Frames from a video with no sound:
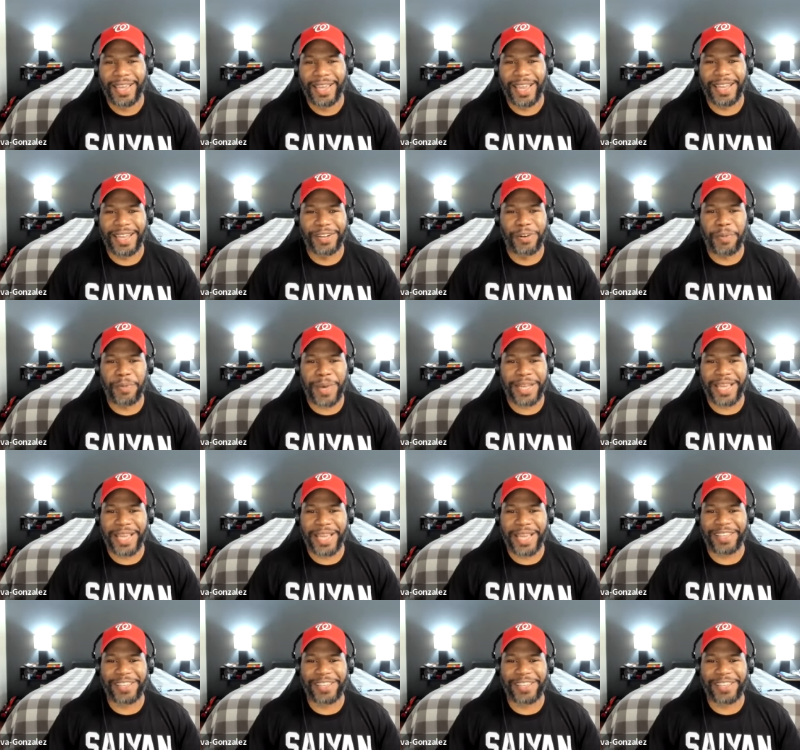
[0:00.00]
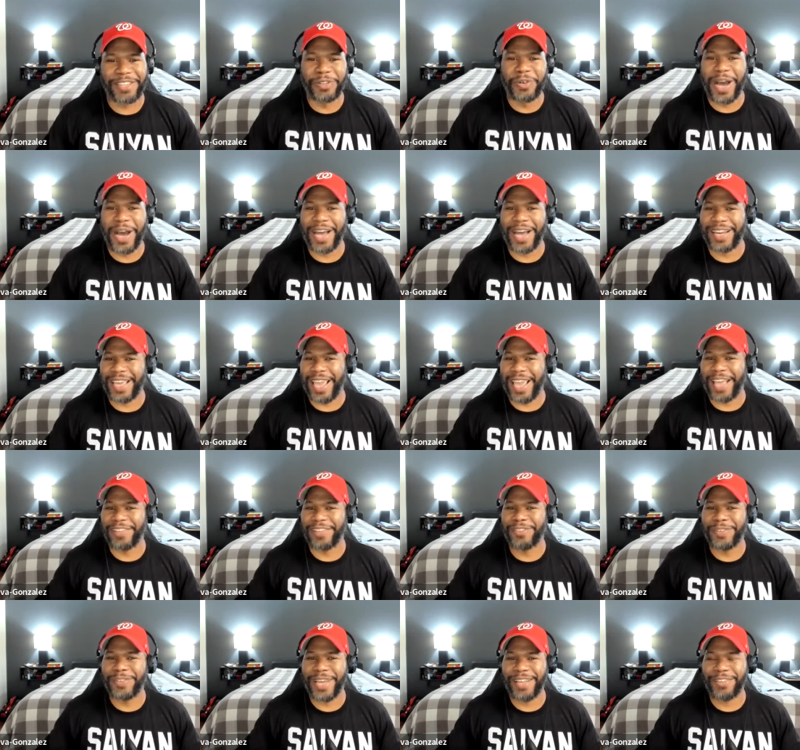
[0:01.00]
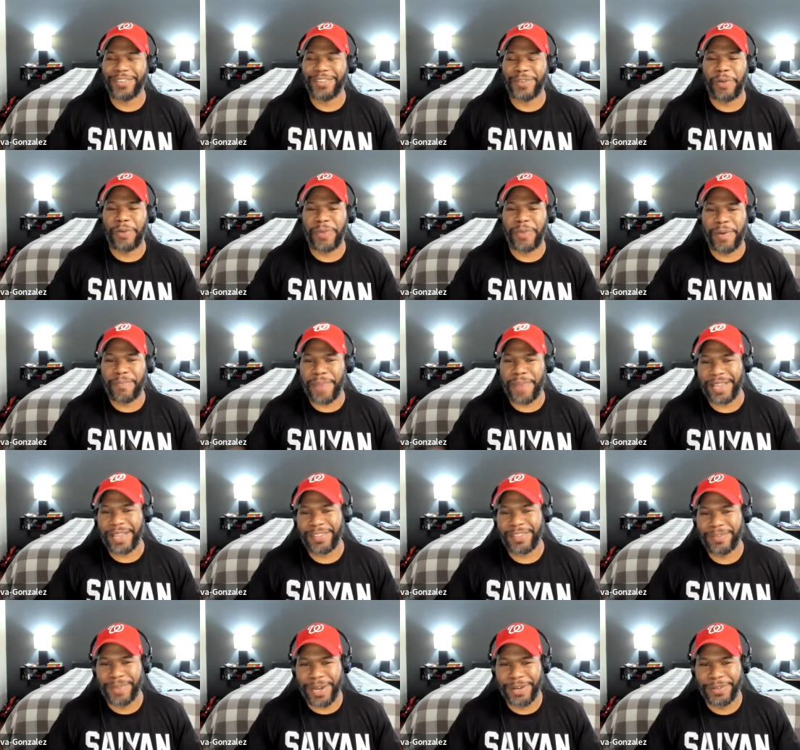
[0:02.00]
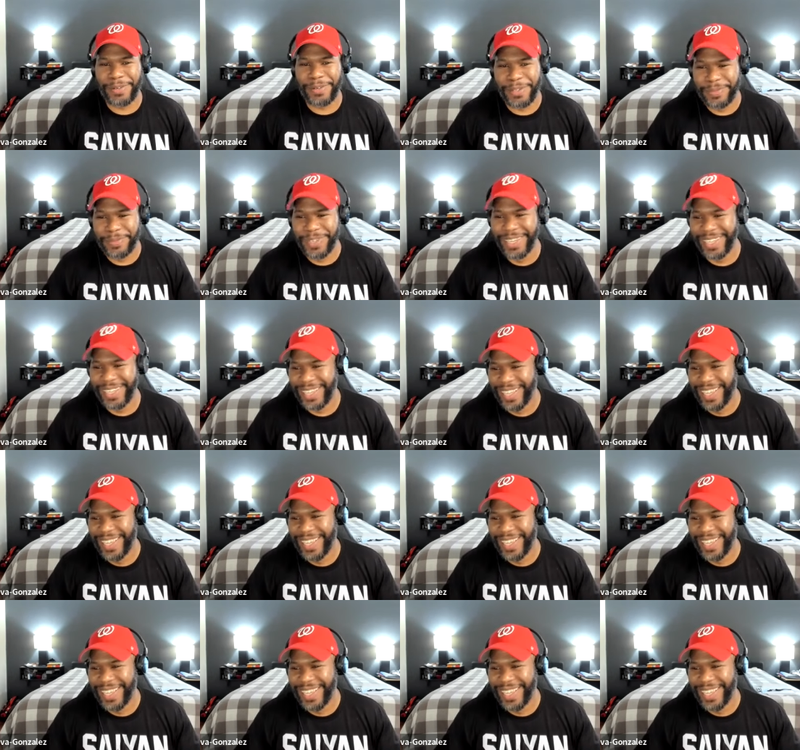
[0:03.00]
And nobody actually knew how to answer that. So I went back to my room.